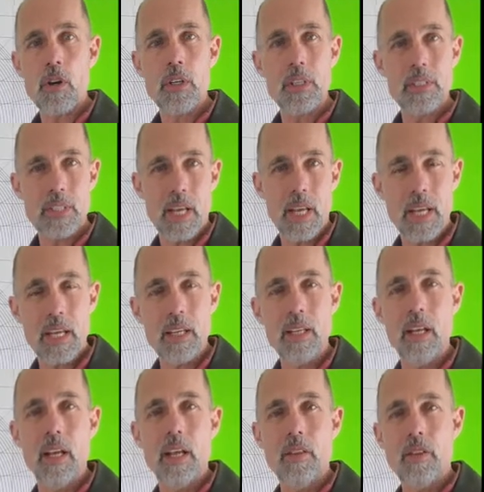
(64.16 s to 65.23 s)

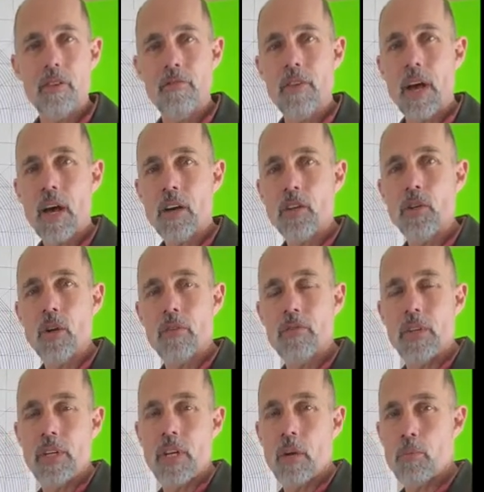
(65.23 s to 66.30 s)
contain the value of
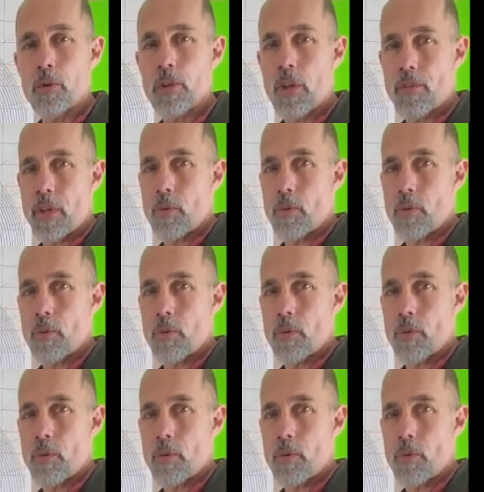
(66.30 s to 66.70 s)
the number that they